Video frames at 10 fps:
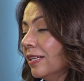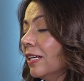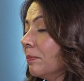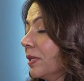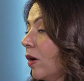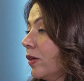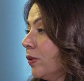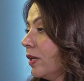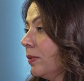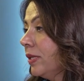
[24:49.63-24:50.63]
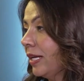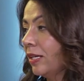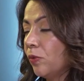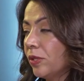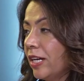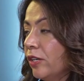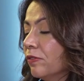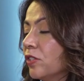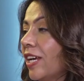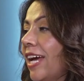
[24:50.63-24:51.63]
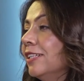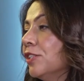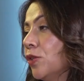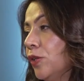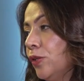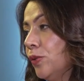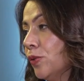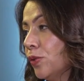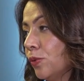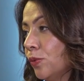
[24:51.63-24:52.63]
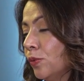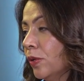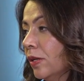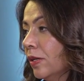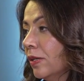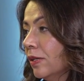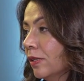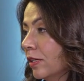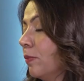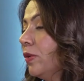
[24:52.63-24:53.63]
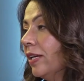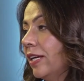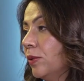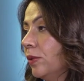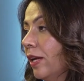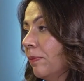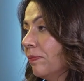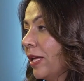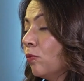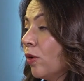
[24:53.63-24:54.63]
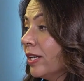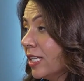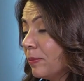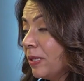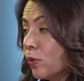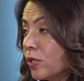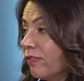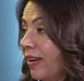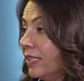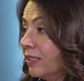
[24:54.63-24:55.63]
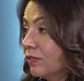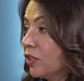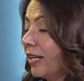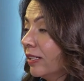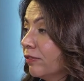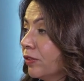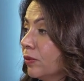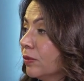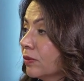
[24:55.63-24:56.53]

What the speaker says: Yeah. But how do you communicate? What kind of channels do you use to communicate to them? And what has been most effective channel for you?